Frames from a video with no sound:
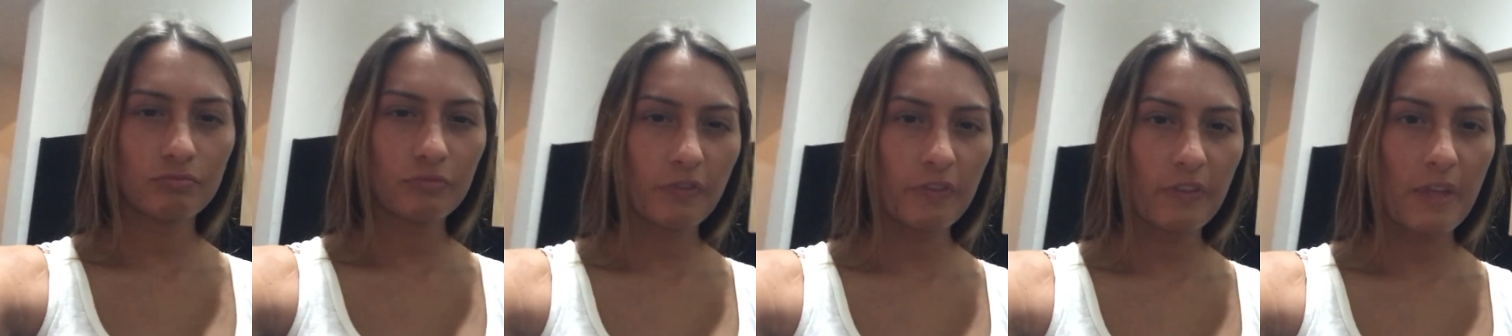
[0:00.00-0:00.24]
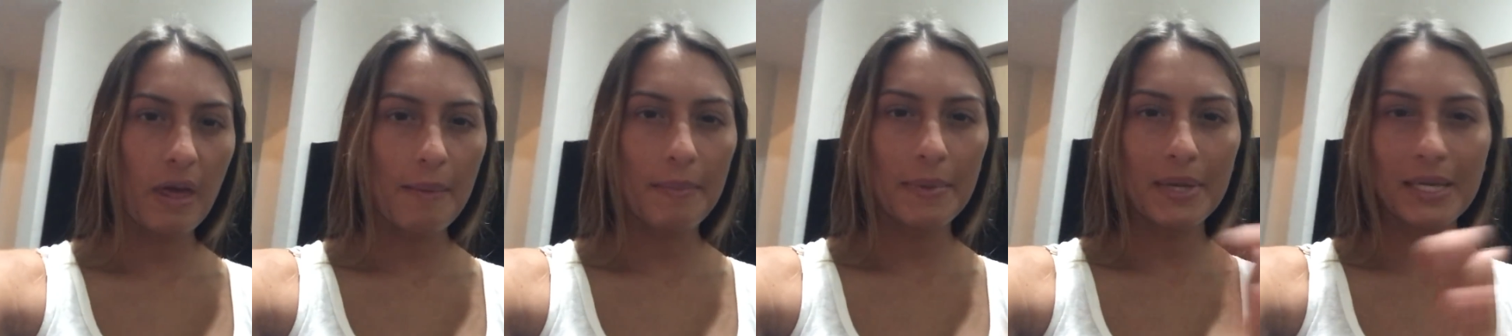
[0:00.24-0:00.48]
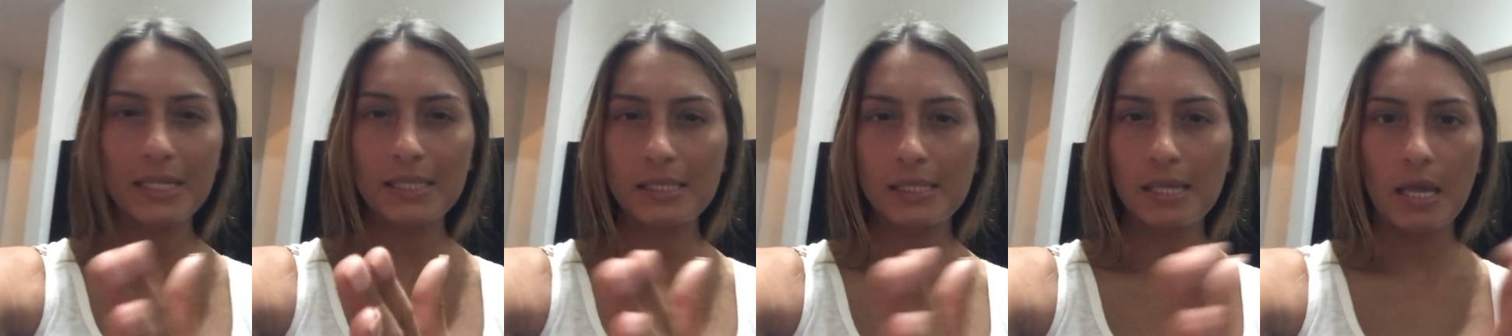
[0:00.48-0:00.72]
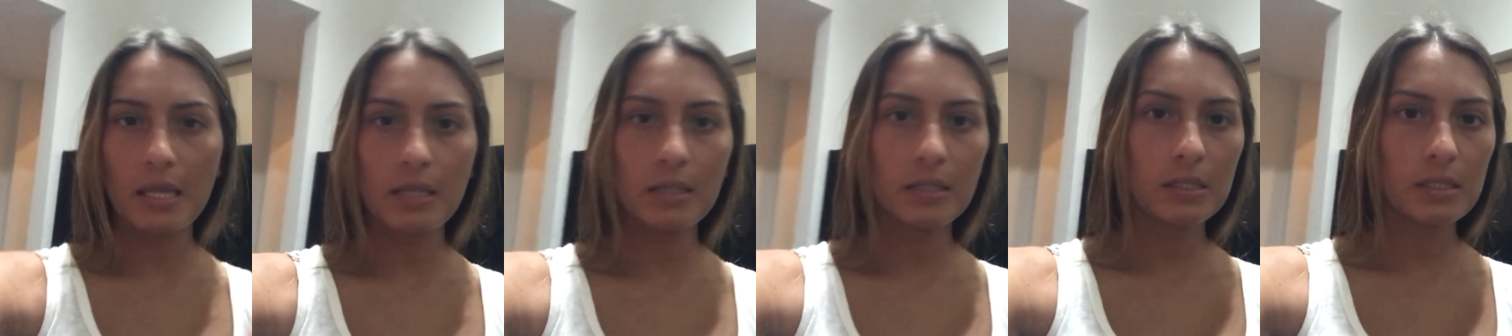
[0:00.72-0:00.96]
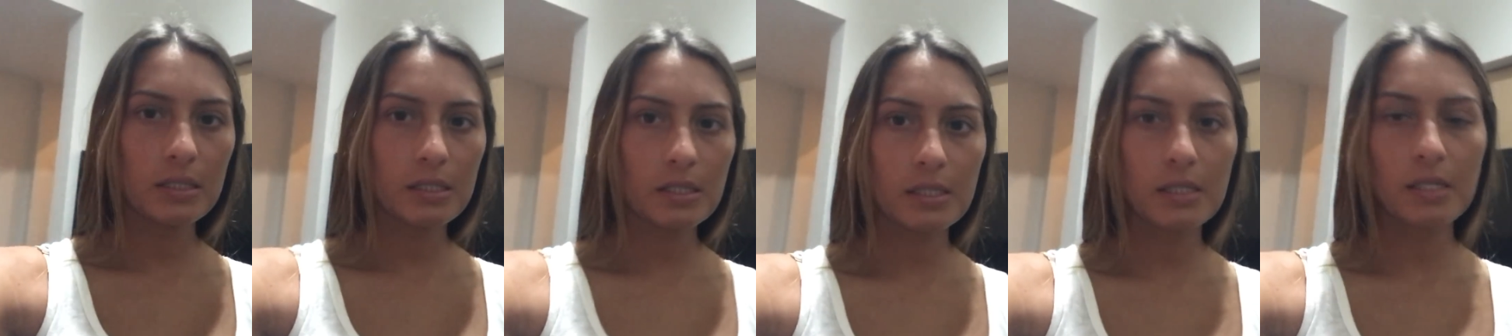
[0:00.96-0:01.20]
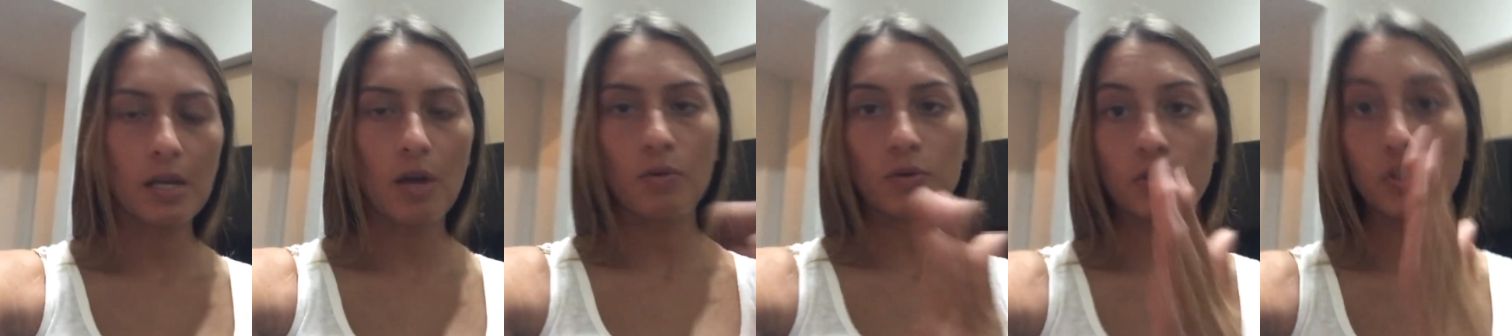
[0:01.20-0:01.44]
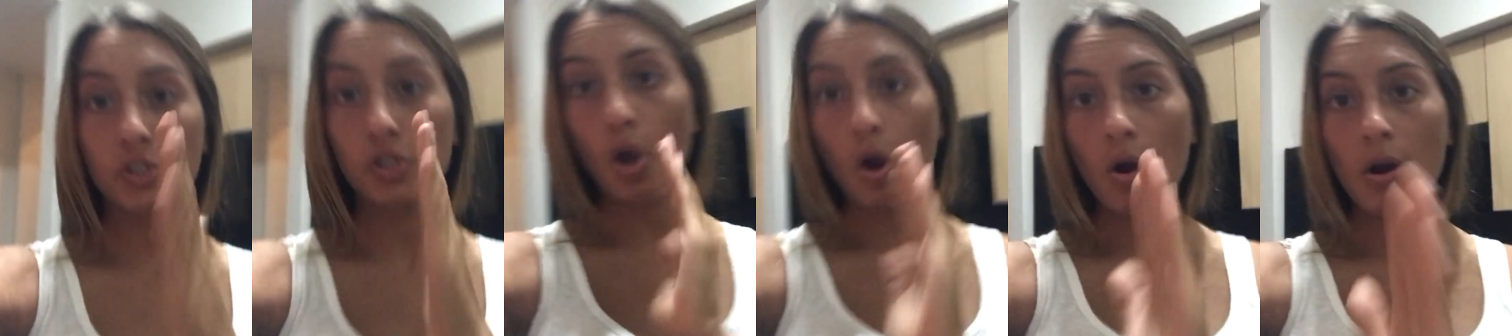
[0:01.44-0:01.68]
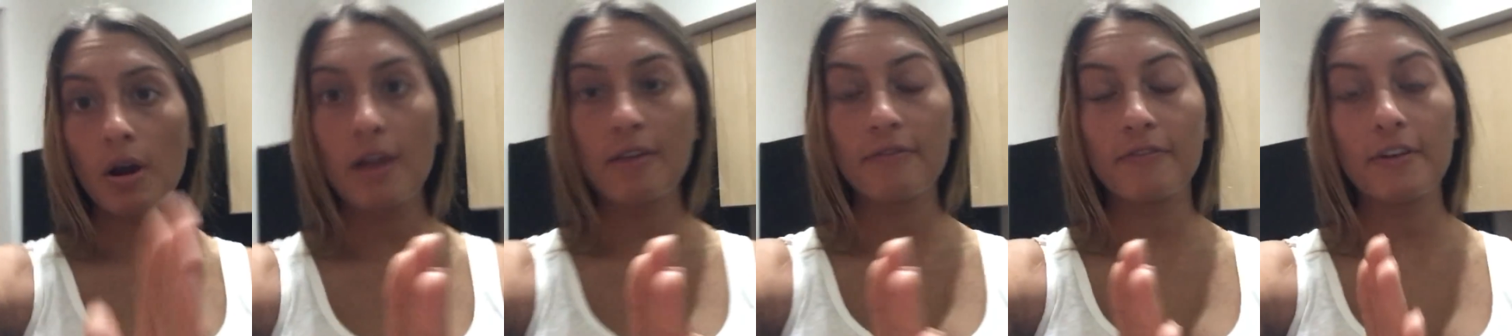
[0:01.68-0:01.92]
If that makes sense. So
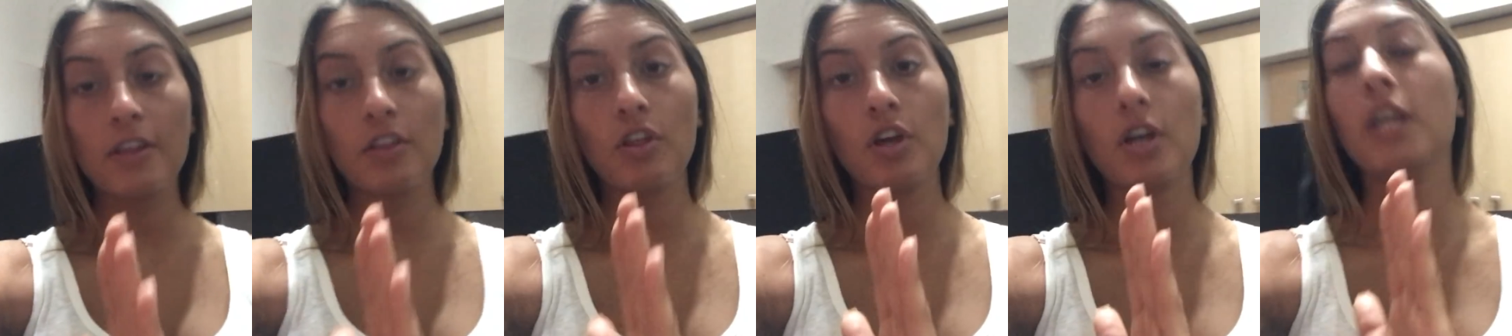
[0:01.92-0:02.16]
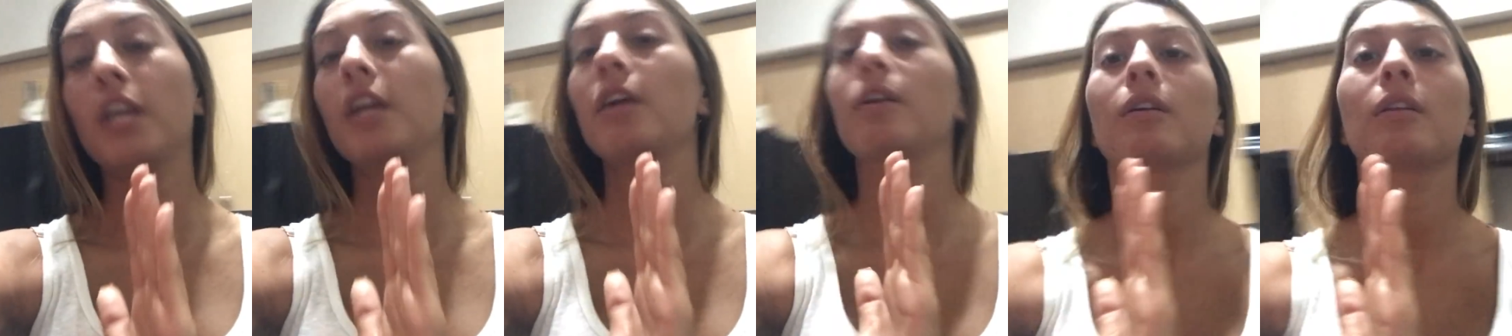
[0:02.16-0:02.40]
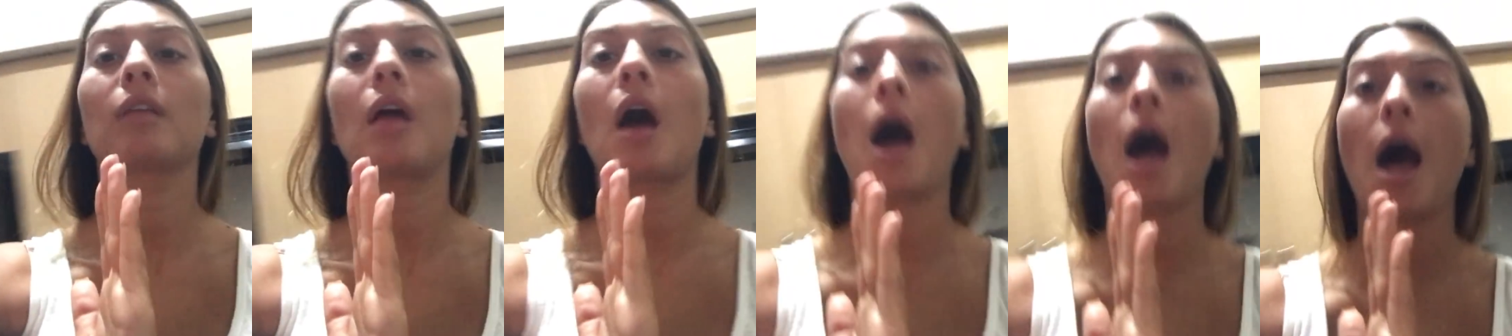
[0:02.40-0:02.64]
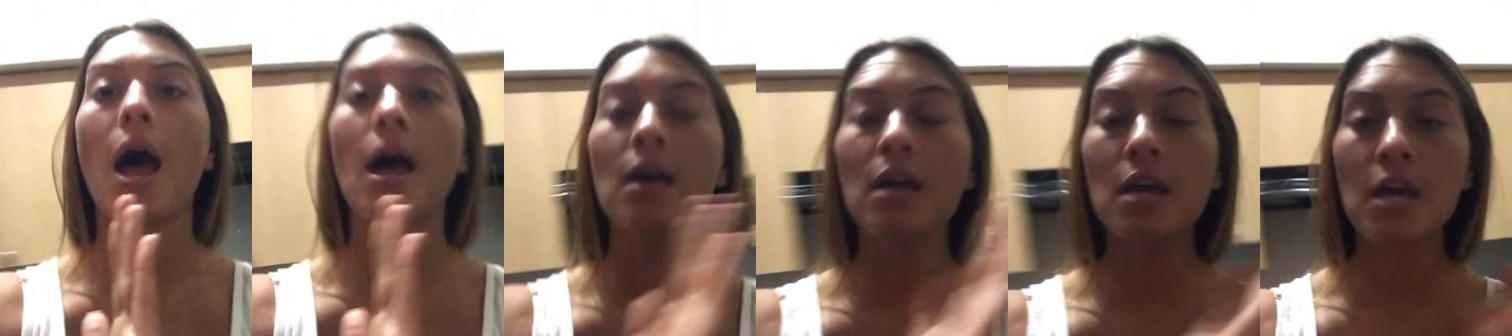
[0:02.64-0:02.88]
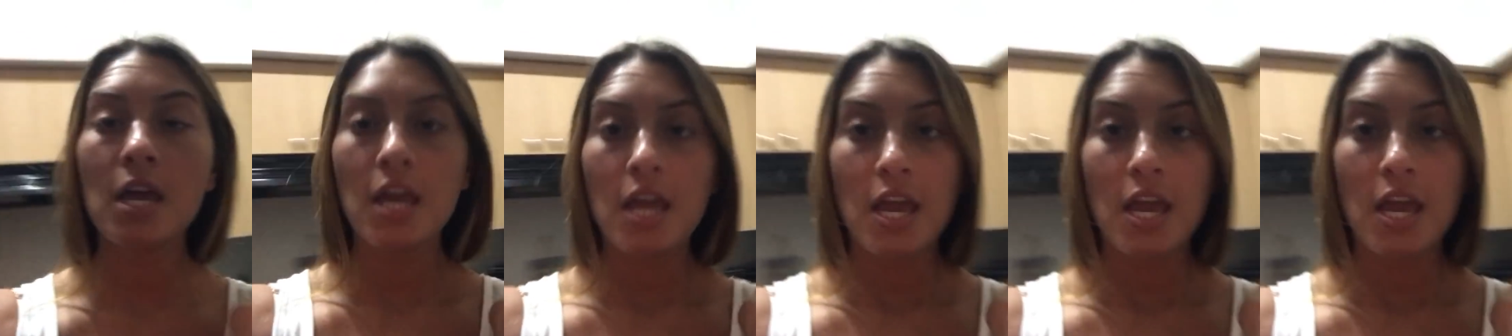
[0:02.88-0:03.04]
sorry if I look here a lot.